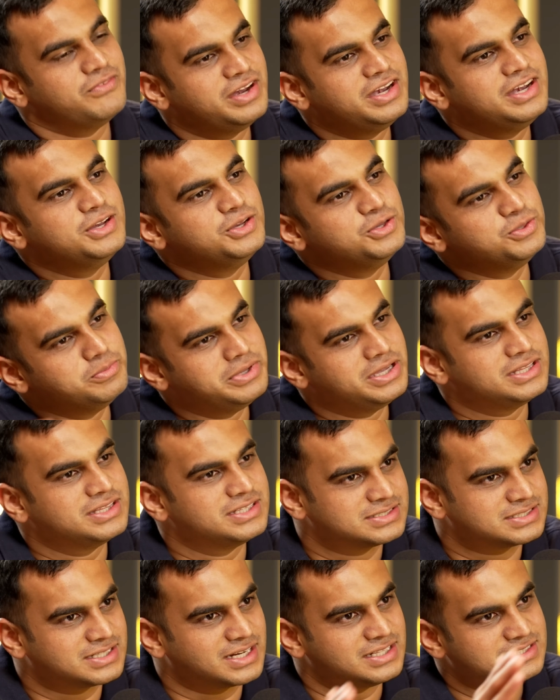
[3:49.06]
When did you make
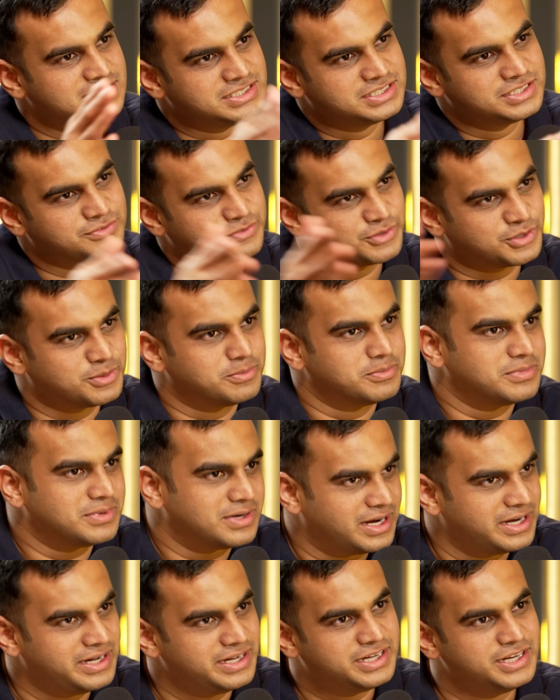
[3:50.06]
this transition from
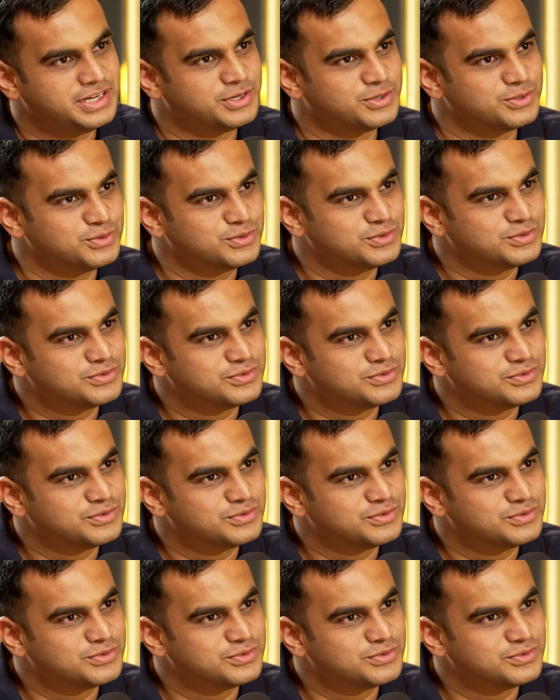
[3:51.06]
IT to